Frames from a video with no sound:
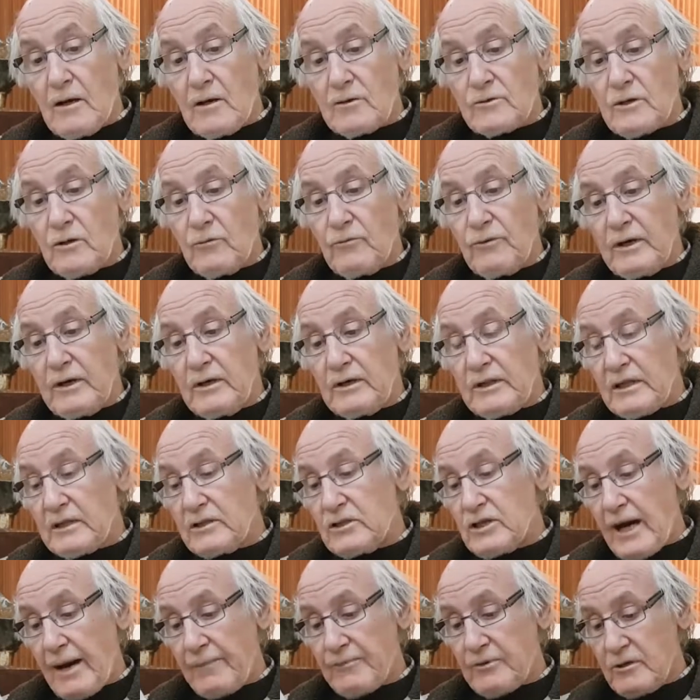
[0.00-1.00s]
So we get to
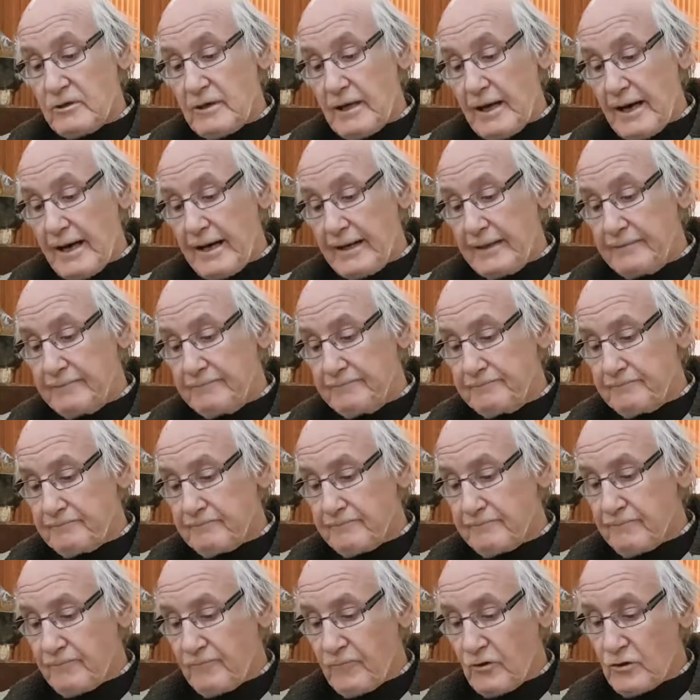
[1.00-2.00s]
chapter 9,
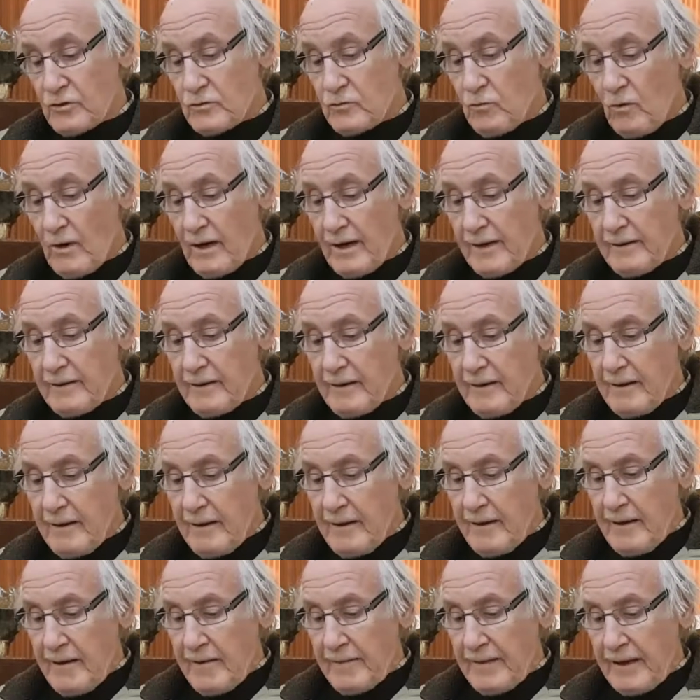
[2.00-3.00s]
verse 1.
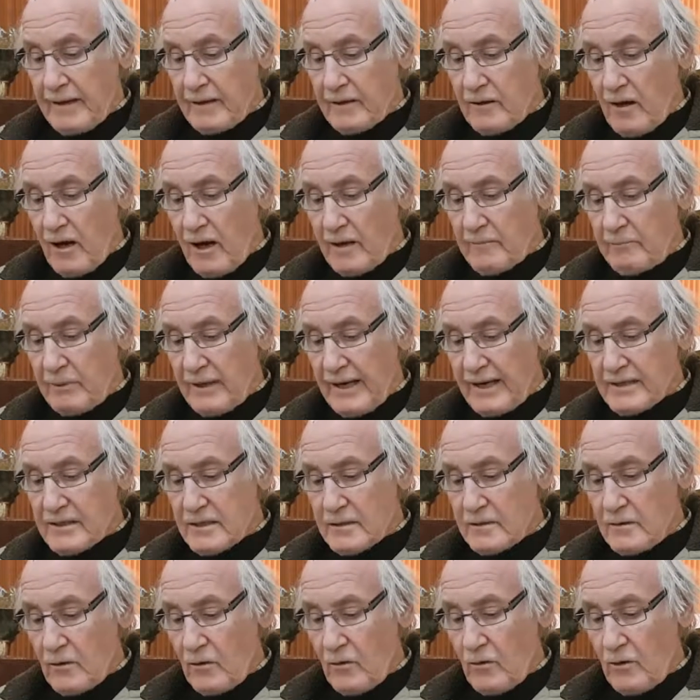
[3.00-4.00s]
Then God
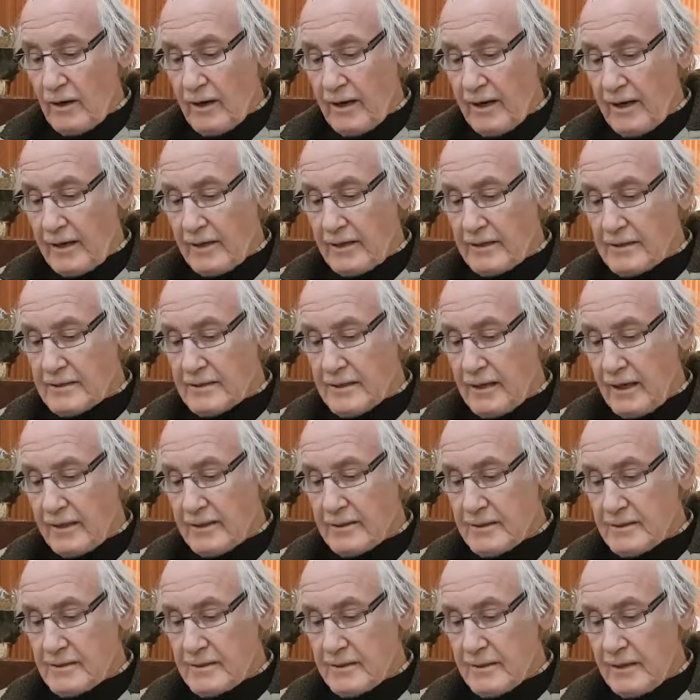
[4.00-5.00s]
blessed Noah and his
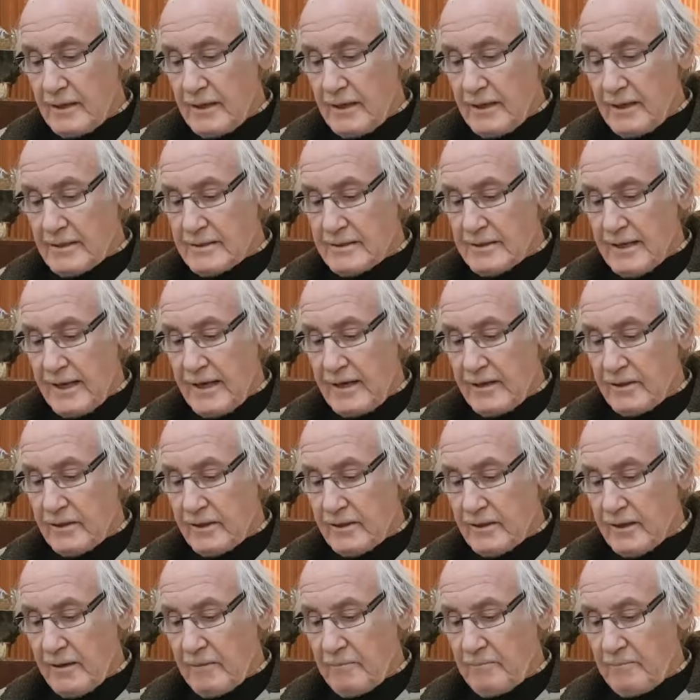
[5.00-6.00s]
sons, saying to
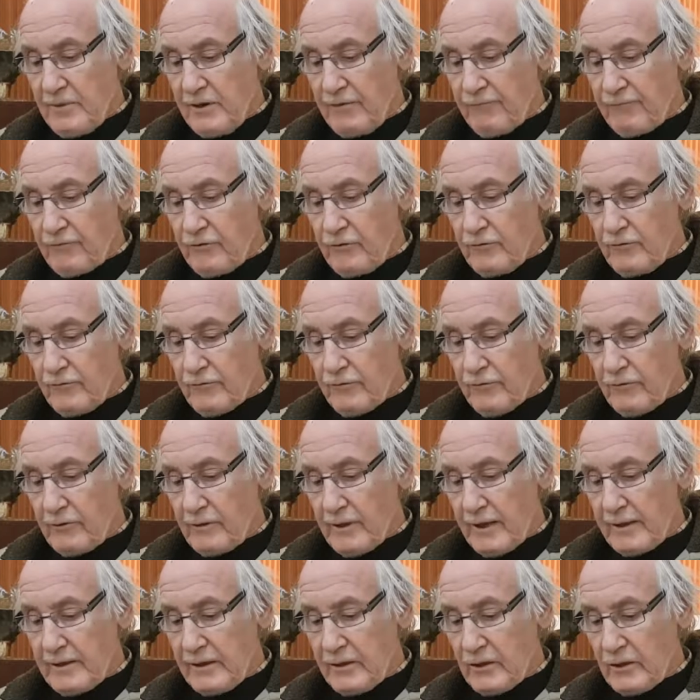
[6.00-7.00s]
them, "Be fruitful
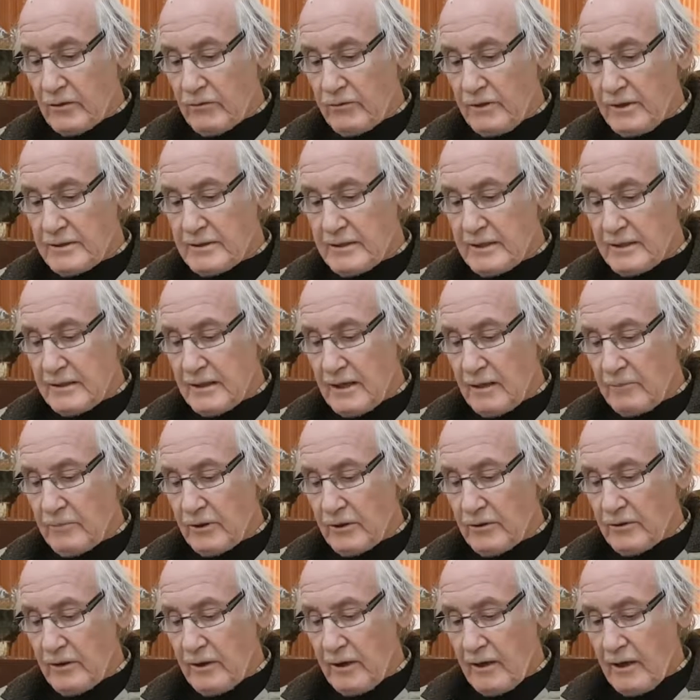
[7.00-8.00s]
and increase in
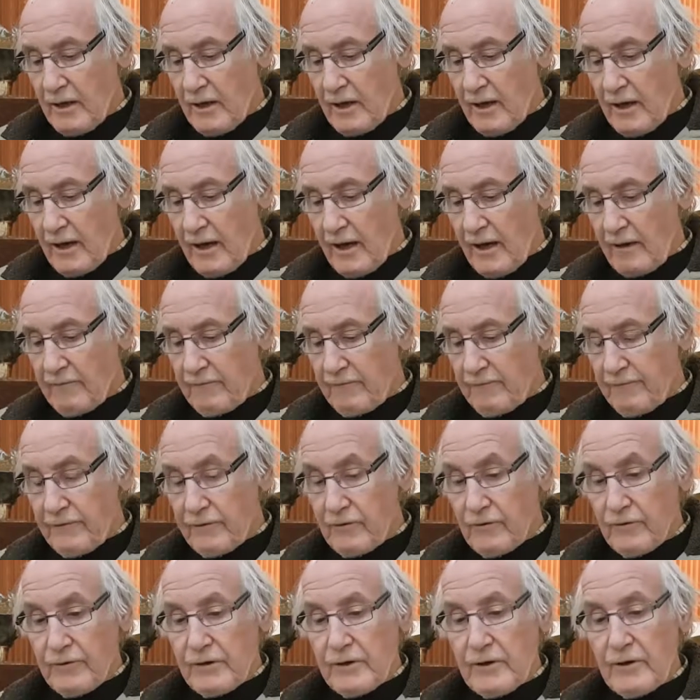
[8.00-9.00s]
number and
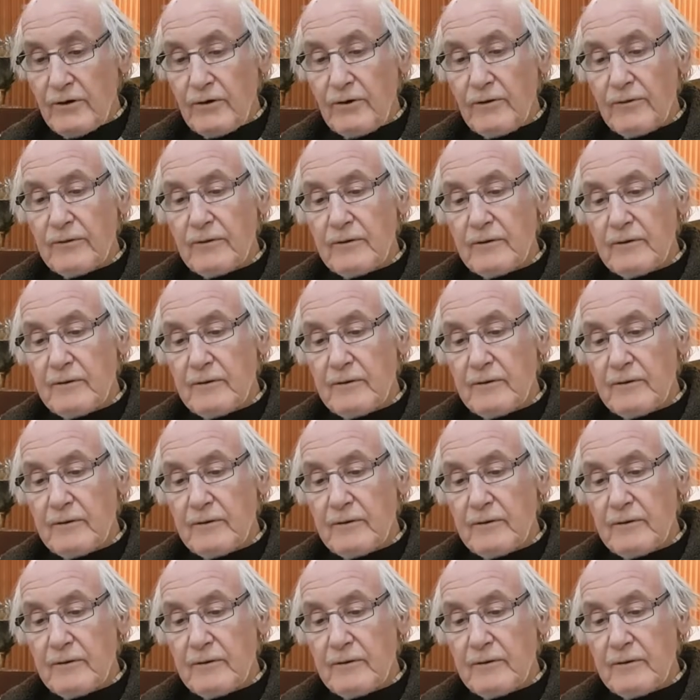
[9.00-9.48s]
fill the earth."